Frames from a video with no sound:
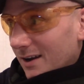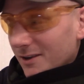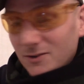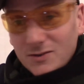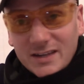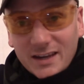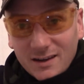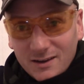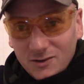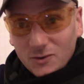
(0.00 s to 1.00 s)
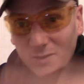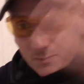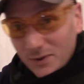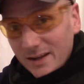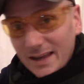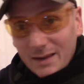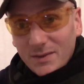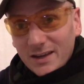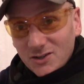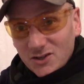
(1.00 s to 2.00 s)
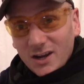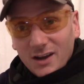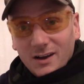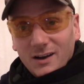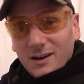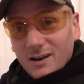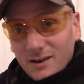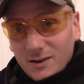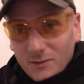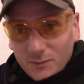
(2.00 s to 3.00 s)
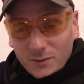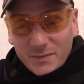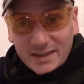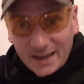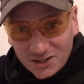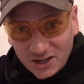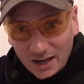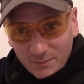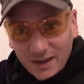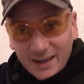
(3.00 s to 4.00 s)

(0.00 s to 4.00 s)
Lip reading: using your complete image from their dash cam.